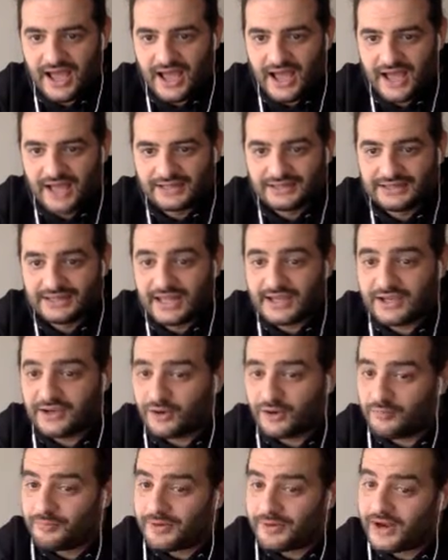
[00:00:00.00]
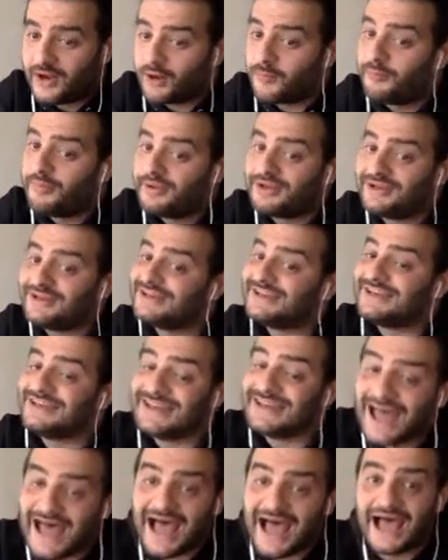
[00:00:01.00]
I like Gobert, but
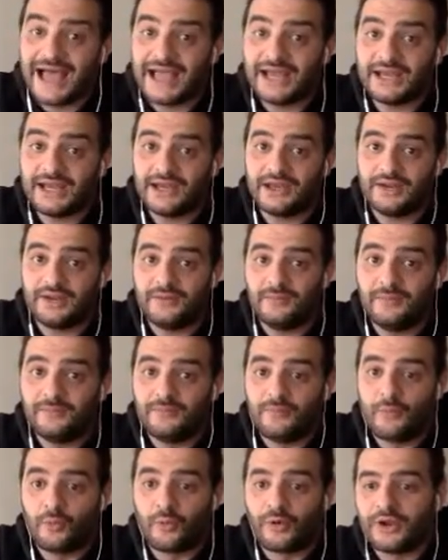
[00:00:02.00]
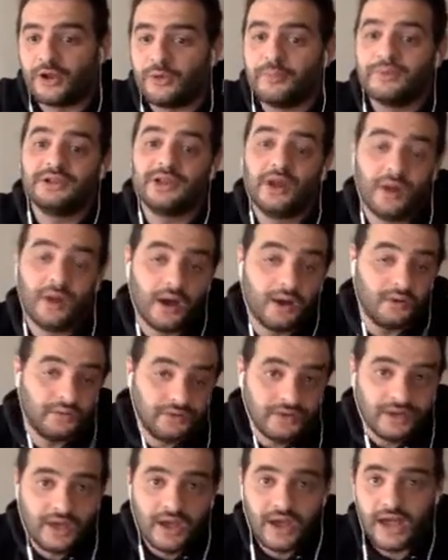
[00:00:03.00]
not more. He'll be low
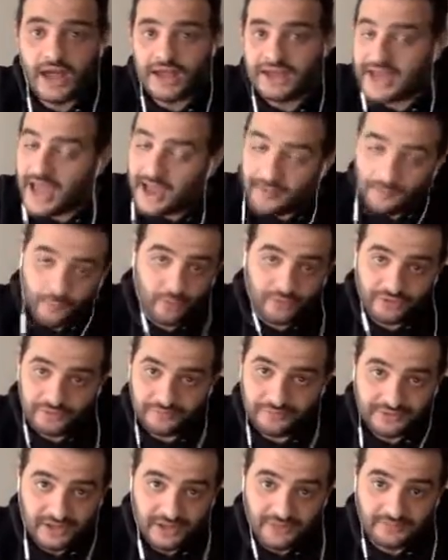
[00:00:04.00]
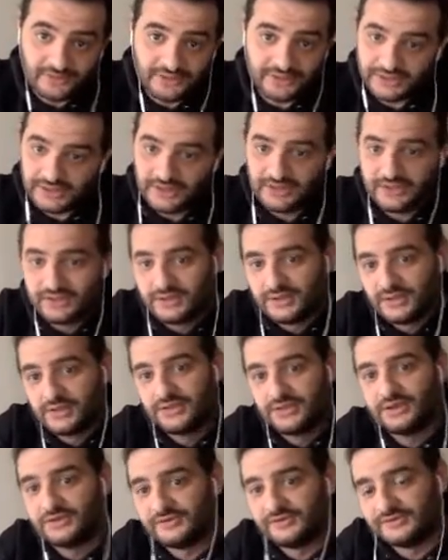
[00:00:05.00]
owned, not more than Plumlee.
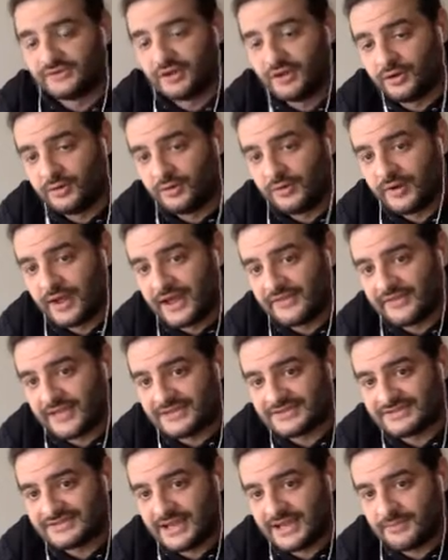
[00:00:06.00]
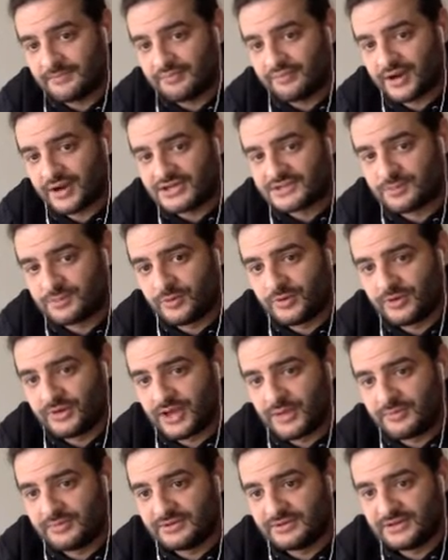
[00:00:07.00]
So at that same price
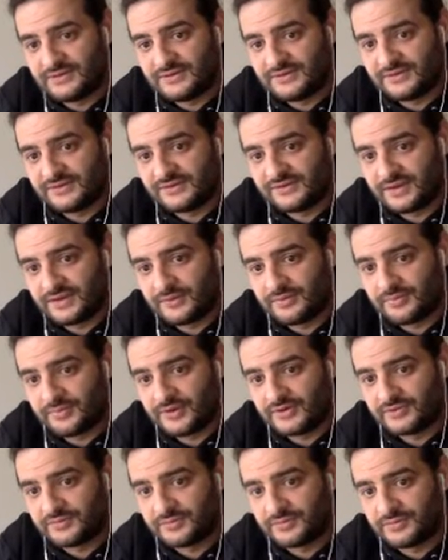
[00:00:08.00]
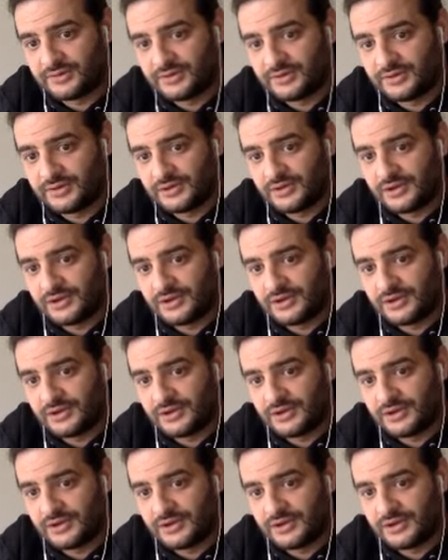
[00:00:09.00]
point, I believe he's the same price point.